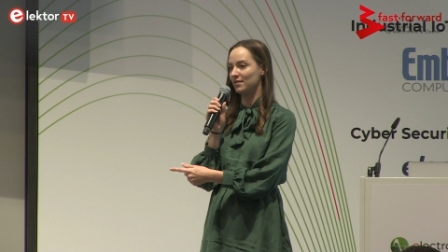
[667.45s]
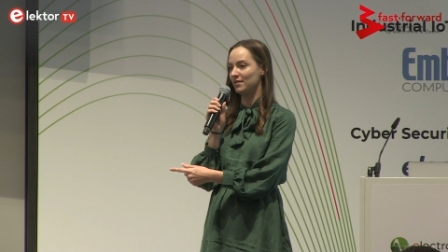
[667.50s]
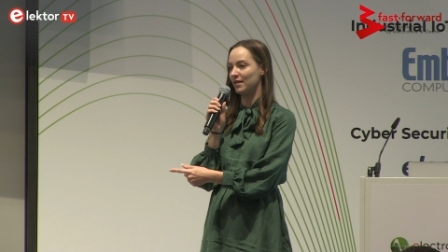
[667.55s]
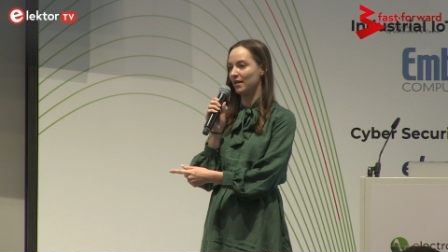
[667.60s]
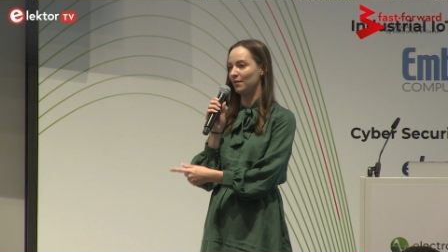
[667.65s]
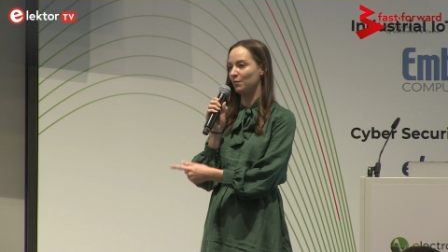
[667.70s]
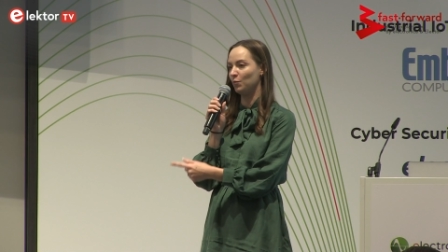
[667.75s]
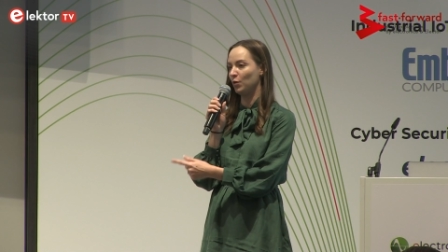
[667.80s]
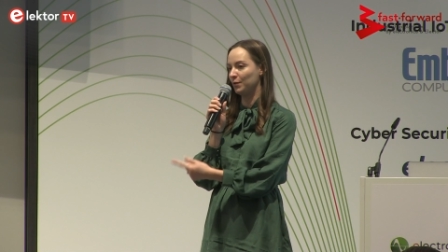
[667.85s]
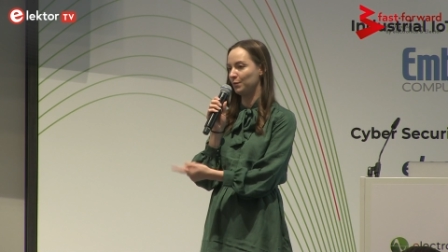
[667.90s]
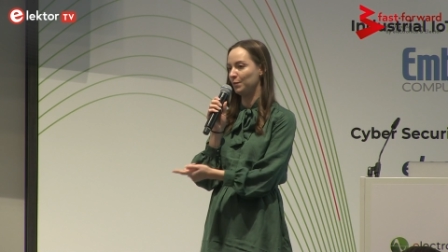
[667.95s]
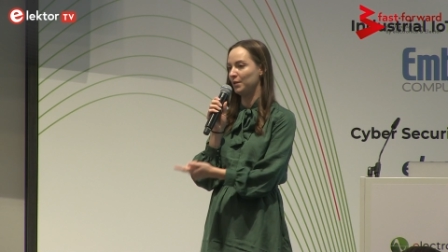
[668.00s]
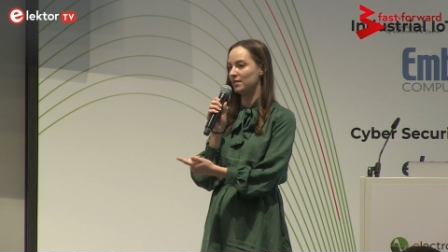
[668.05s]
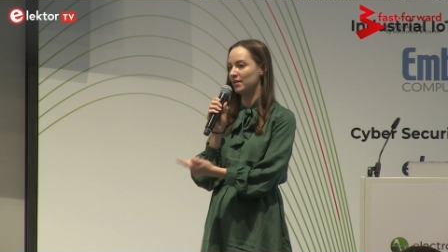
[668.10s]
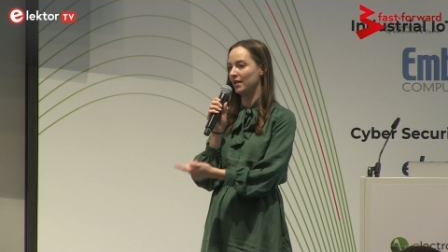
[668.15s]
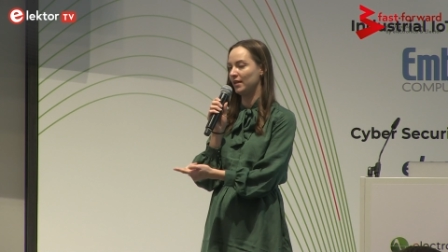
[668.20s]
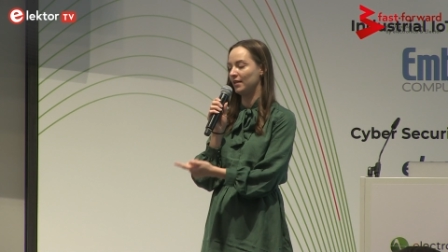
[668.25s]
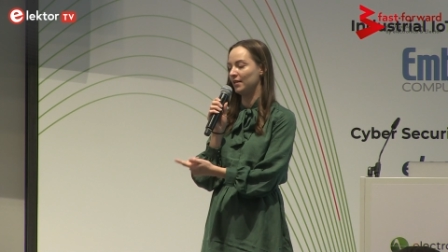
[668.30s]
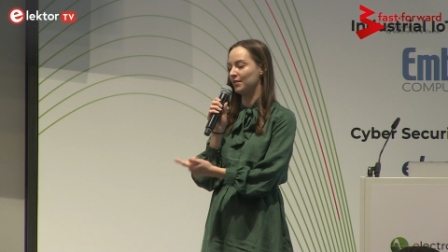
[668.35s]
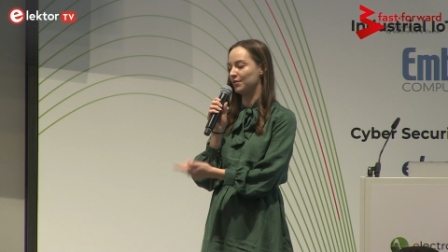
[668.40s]
then what we
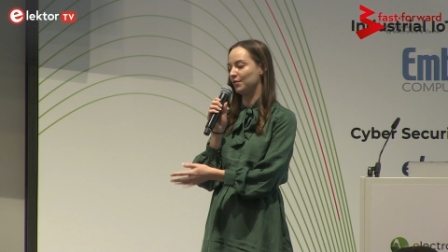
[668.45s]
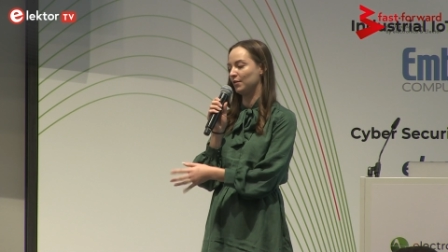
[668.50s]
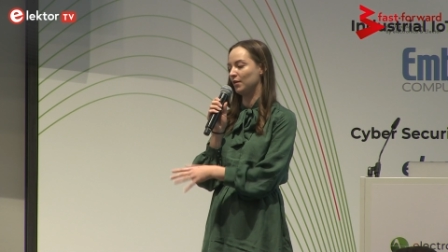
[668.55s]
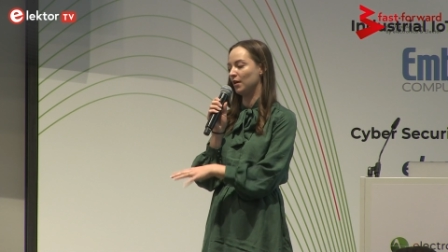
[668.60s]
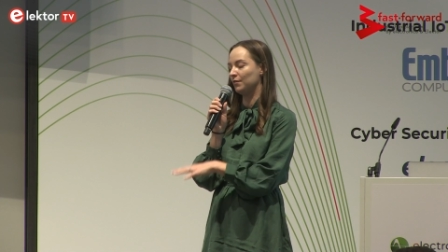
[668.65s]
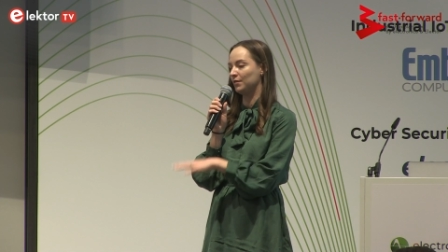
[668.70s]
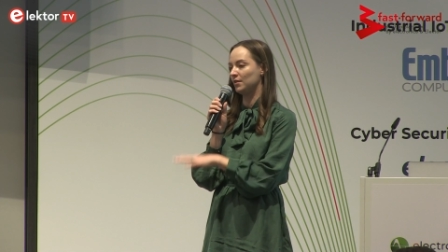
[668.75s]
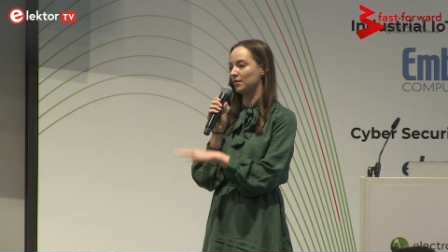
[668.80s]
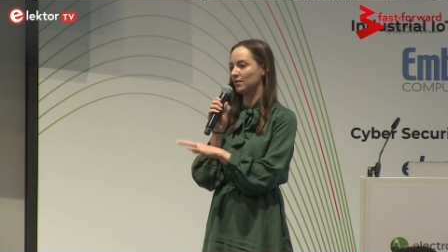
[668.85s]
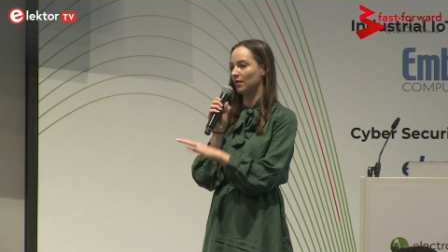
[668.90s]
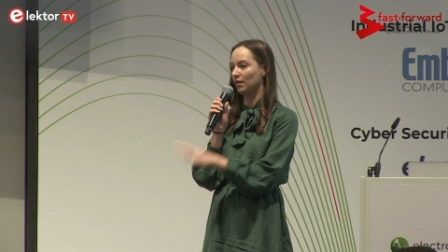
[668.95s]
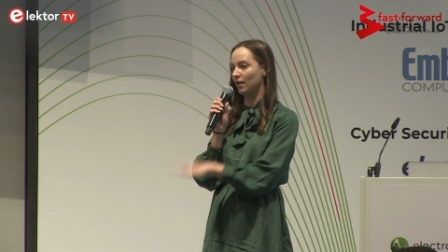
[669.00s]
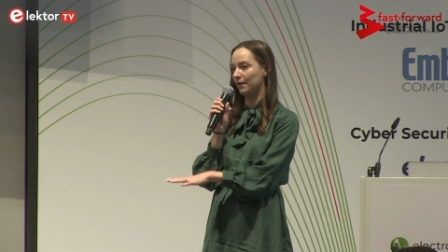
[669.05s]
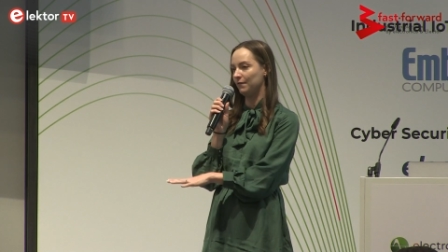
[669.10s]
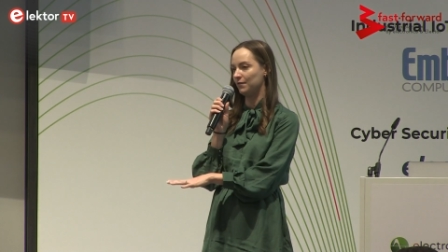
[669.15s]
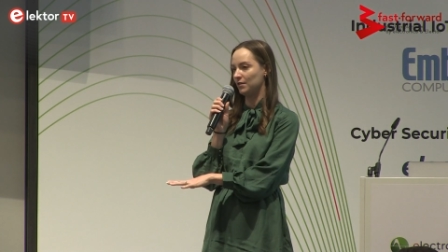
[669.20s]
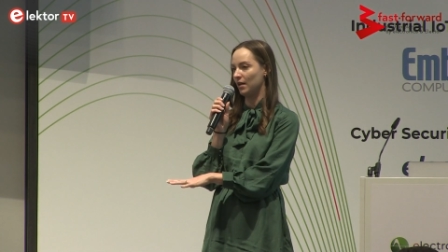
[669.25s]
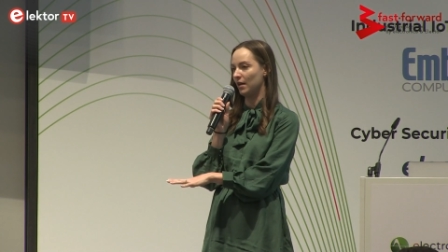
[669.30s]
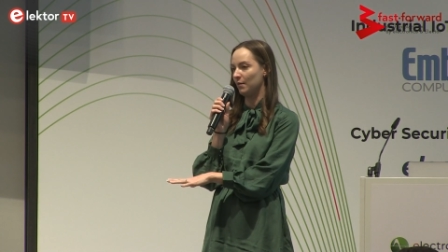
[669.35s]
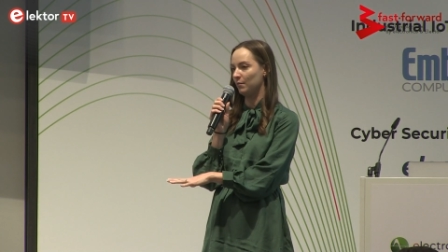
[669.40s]
take into account is the
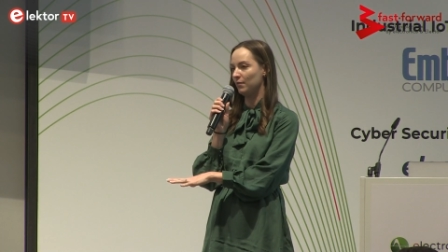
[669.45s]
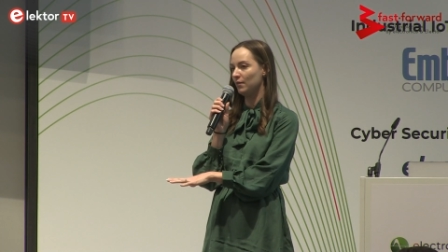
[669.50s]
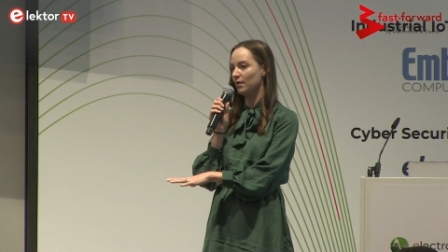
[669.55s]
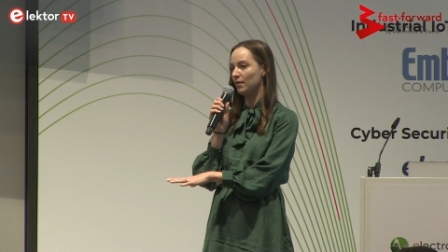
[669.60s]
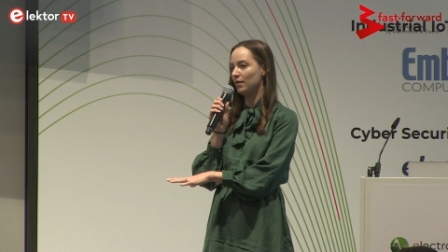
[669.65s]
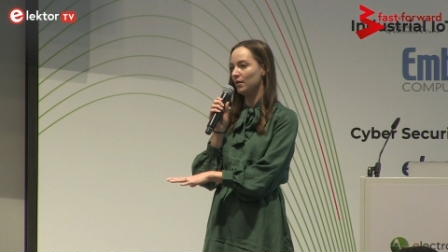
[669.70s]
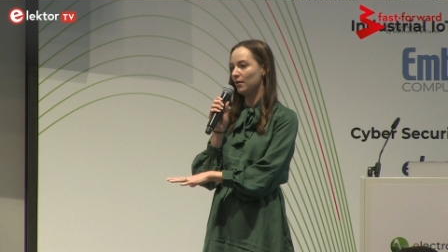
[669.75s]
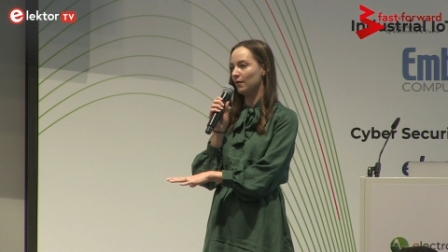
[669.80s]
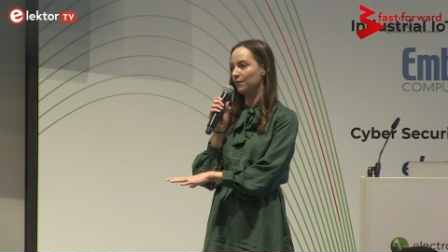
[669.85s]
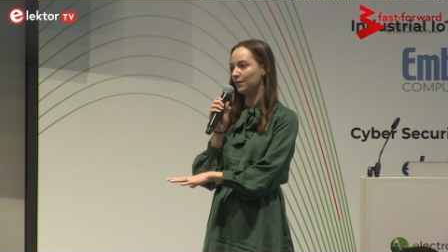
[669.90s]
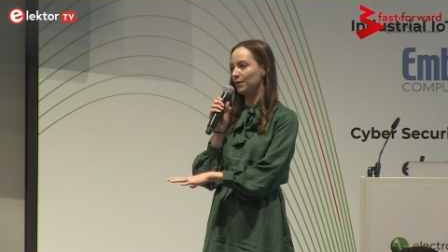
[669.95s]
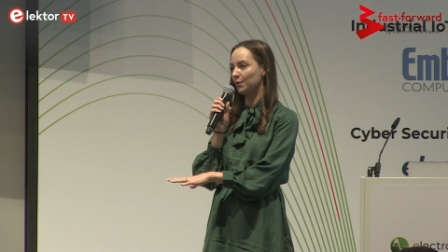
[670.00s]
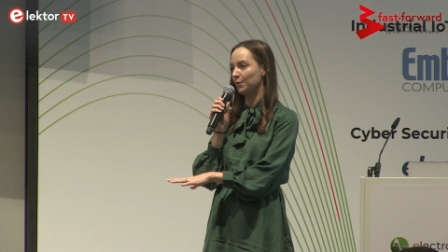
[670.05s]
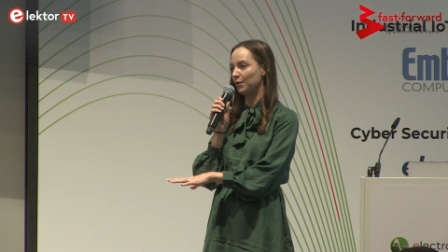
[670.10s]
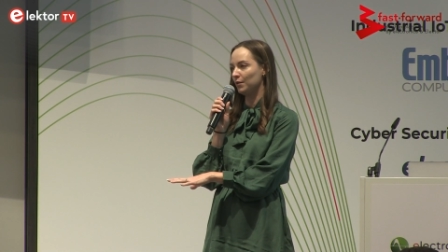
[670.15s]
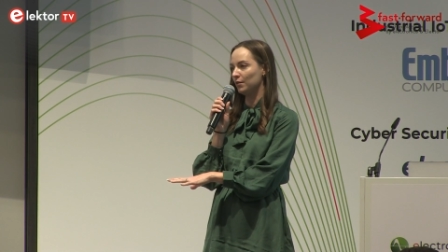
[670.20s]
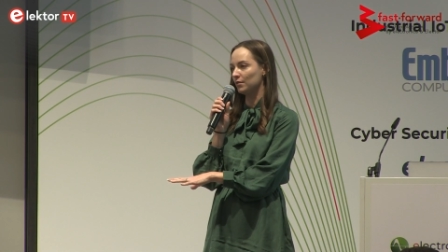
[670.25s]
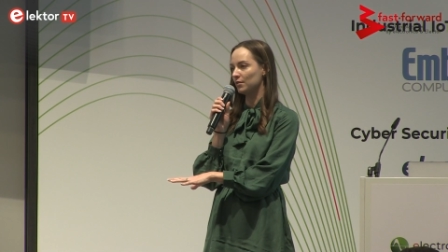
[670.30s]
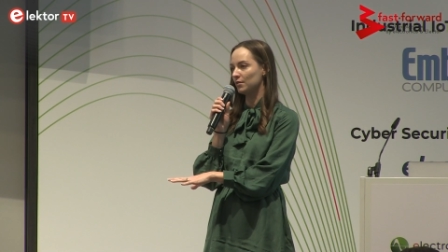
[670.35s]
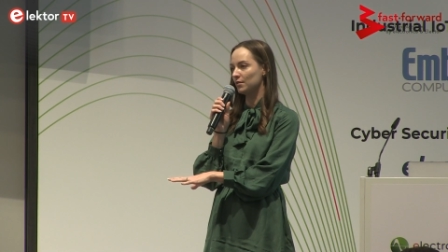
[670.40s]
lifetime of the
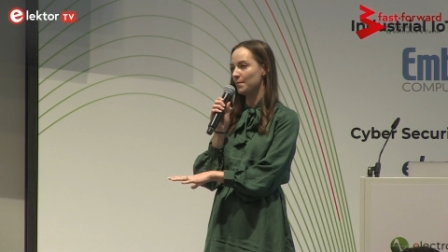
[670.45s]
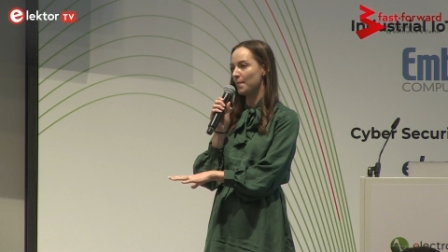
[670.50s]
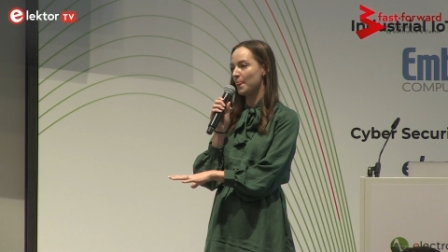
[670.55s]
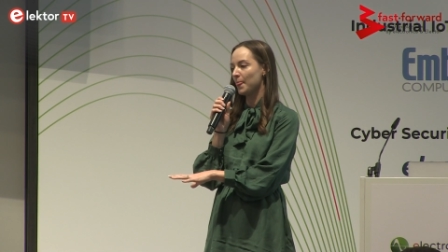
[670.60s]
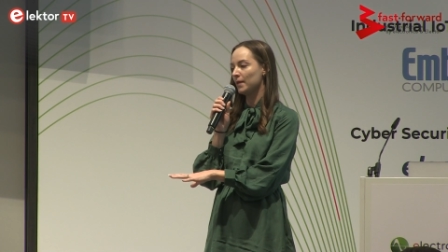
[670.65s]
wheels.